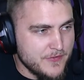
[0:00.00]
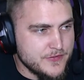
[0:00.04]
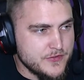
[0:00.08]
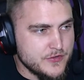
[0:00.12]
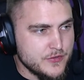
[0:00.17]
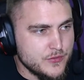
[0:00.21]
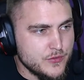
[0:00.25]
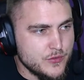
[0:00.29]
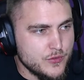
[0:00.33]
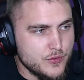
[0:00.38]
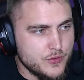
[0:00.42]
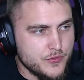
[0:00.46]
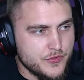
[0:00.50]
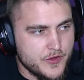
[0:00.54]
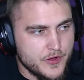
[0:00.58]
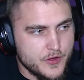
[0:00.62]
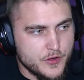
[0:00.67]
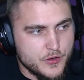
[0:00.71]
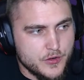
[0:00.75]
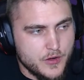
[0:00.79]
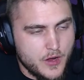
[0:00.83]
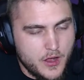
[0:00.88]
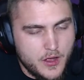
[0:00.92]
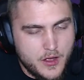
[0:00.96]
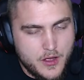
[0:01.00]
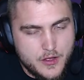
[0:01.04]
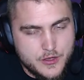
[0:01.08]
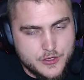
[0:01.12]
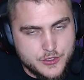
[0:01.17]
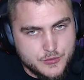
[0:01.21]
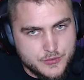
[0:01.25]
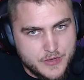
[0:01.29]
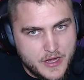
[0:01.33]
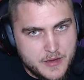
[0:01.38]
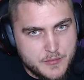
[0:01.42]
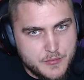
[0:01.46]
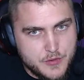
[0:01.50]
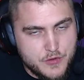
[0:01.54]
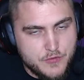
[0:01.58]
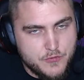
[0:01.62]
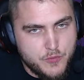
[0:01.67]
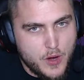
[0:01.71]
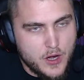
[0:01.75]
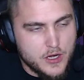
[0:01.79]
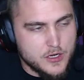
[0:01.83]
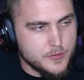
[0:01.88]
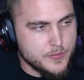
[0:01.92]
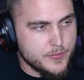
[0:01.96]
to their Unite move,
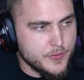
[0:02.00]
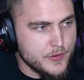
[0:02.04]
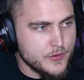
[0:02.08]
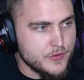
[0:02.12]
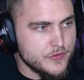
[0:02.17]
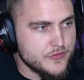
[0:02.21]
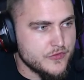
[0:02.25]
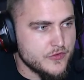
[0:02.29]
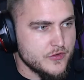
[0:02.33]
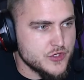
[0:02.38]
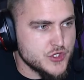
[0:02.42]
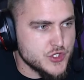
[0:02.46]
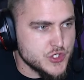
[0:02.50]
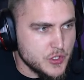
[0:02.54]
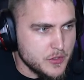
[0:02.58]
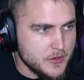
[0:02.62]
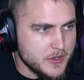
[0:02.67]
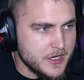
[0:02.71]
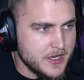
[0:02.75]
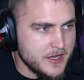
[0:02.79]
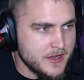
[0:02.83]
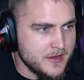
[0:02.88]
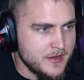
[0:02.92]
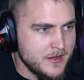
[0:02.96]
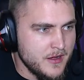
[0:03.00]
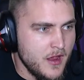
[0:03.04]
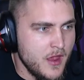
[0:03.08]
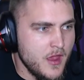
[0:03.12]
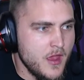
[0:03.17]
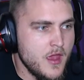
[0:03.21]
Water Burst Shuriken.